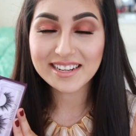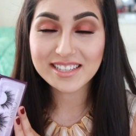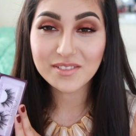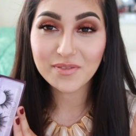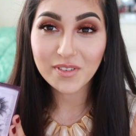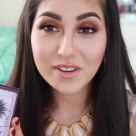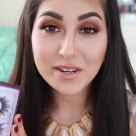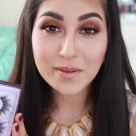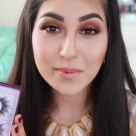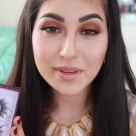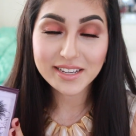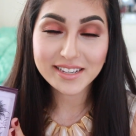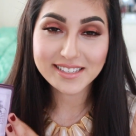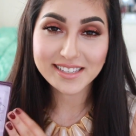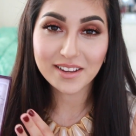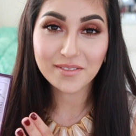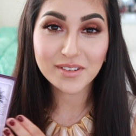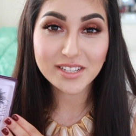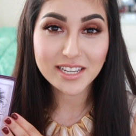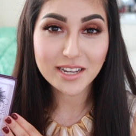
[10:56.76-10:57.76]
and it's funny because
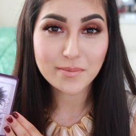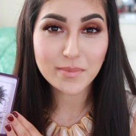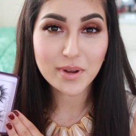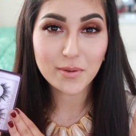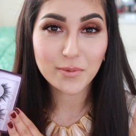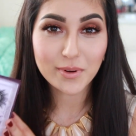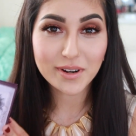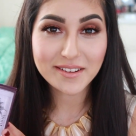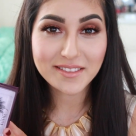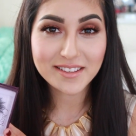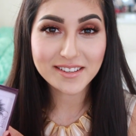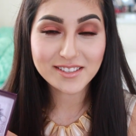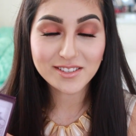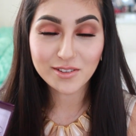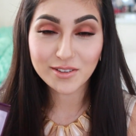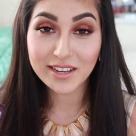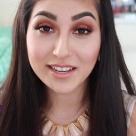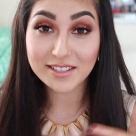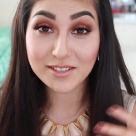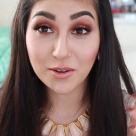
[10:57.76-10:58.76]
every time I wear these,
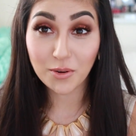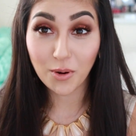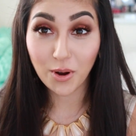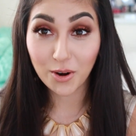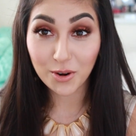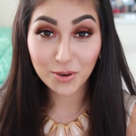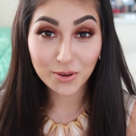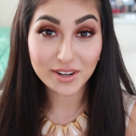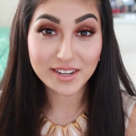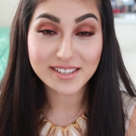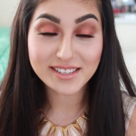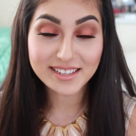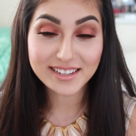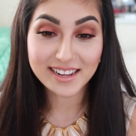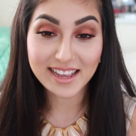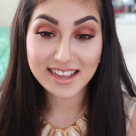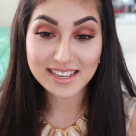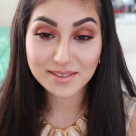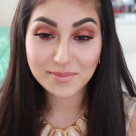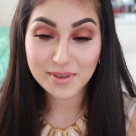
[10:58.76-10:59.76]
you guys go all crazy
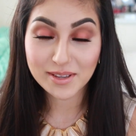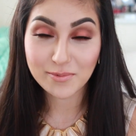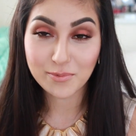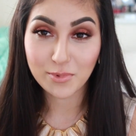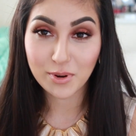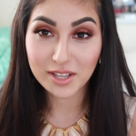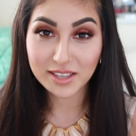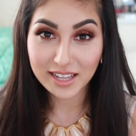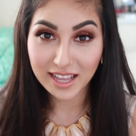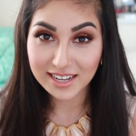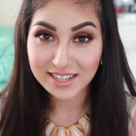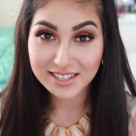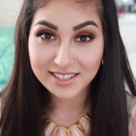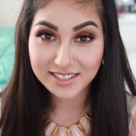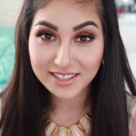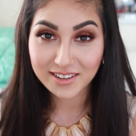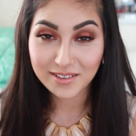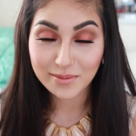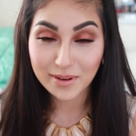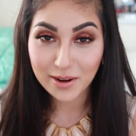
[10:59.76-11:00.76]
and ask me what
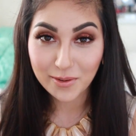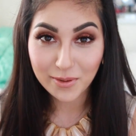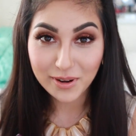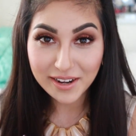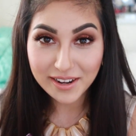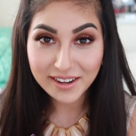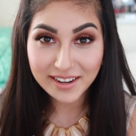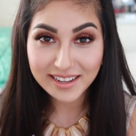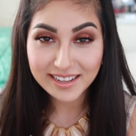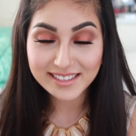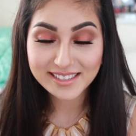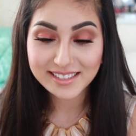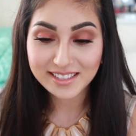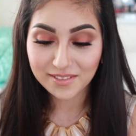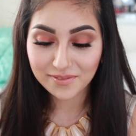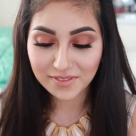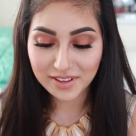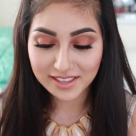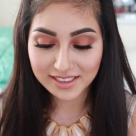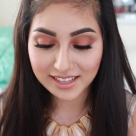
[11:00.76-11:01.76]
lashes am I wearing and
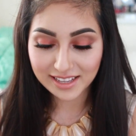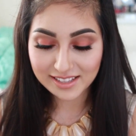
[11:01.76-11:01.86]
stuff like